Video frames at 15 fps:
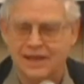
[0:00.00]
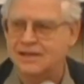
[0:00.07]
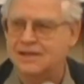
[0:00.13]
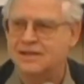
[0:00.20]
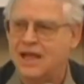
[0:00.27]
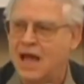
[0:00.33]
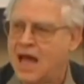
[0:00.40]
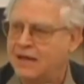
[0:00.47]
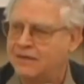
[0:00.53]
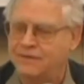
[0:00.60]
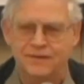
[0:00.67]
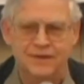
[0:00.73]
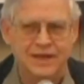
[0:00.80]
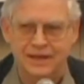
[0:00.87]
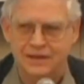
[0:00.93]
It's not
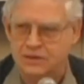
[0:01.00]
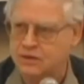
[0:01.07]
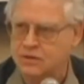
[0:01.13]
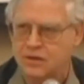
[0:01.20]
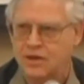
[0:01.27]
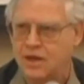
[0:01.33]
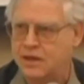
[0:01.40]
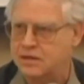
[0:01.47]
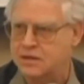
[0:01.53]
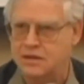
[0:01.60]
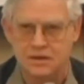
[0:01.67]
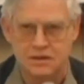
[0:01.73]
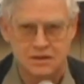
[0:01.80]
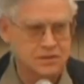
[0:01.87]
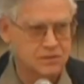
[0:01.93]
financial
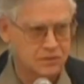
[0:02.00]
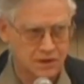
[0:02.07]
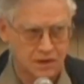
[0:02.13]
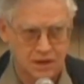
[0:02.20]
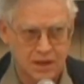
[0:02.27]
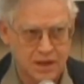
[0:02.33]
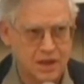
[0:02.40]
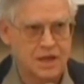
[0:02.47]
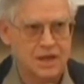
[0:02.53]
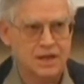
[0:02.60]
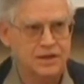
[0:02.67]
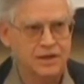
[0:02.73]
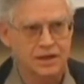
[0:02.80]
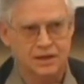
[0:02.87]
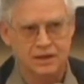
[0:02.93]
crisis or
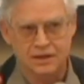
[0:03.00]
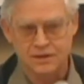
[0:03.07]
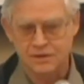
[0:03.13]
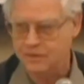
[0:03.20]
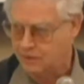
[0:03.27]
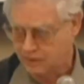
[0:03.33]
the